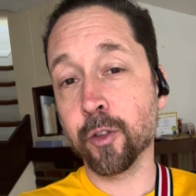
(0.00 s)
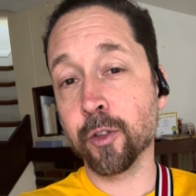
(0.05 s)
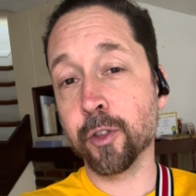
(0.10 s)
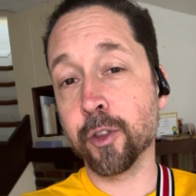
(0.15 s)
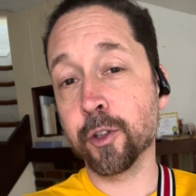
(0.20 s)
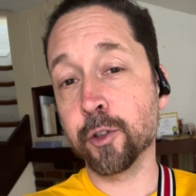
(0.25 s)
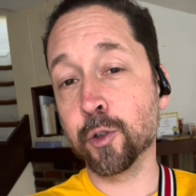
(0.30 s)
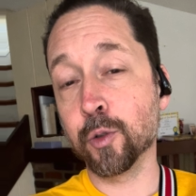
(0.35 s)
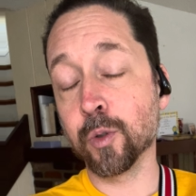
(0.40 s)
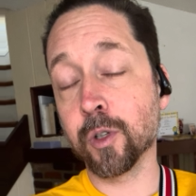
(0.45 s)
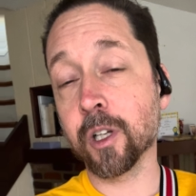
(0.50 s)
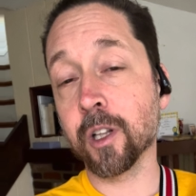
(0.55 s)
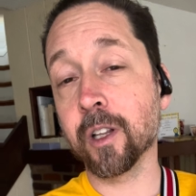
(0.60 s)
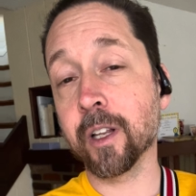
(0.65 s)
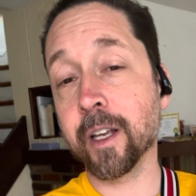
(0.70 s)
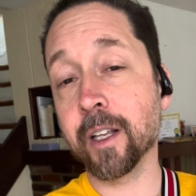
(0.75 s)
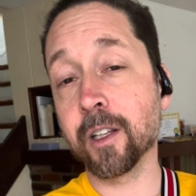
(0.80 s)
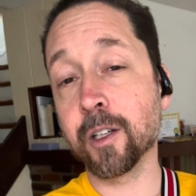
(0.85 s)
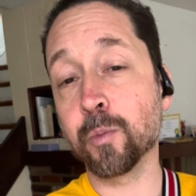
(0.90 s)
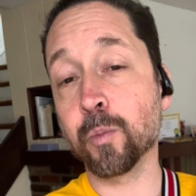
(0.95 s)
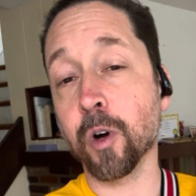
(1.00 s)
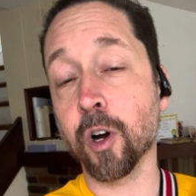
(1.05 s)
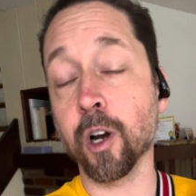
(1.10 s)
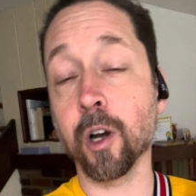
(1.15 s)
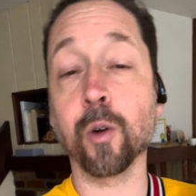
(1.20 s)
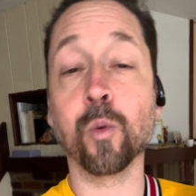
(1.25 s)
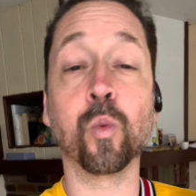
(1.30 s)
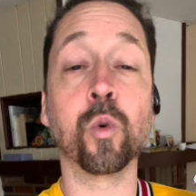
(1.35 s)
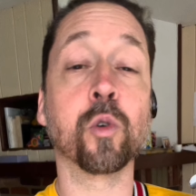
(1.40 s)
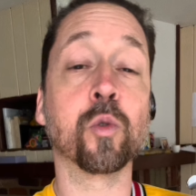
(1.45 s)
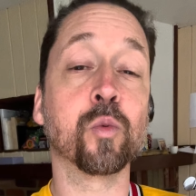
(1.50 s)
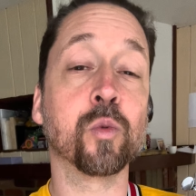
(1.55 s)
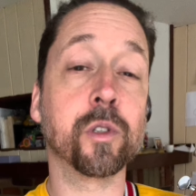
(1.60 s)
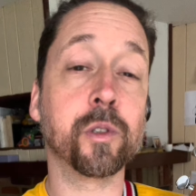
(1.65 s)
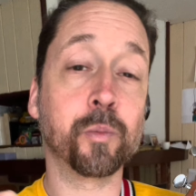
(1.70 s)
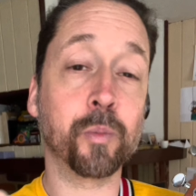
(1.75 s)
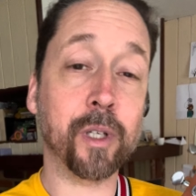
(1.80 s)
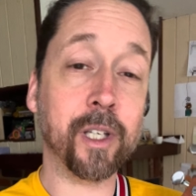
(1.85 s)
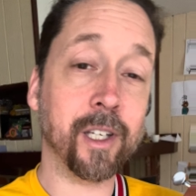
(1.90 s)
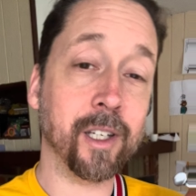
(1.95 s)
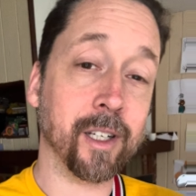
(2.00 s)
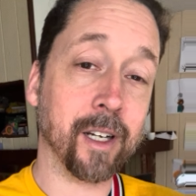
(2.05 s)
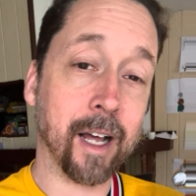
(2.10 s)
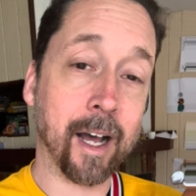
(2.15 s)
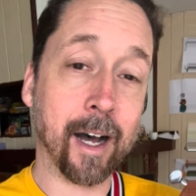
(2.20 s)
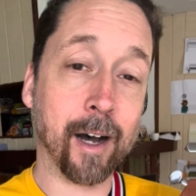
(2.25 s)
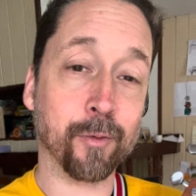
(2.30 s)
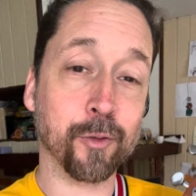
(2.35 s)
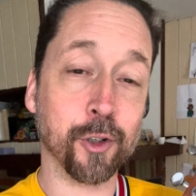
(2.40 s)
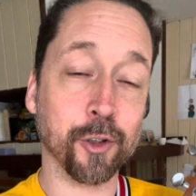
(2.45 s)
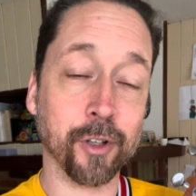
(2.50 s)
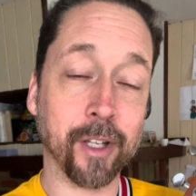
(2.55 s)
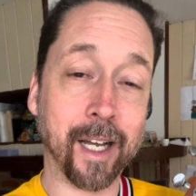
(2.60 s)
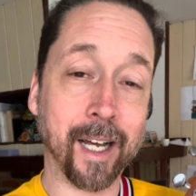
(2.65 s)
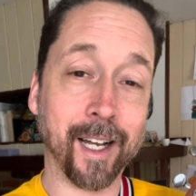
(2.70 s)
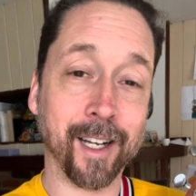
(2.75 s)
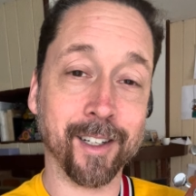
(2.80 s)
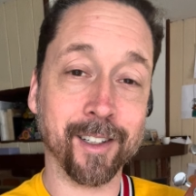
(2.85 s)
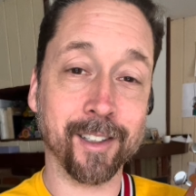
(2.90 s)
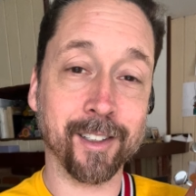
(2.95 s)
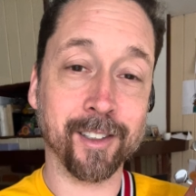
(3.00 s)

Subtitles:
The ukulele part will repeat after that.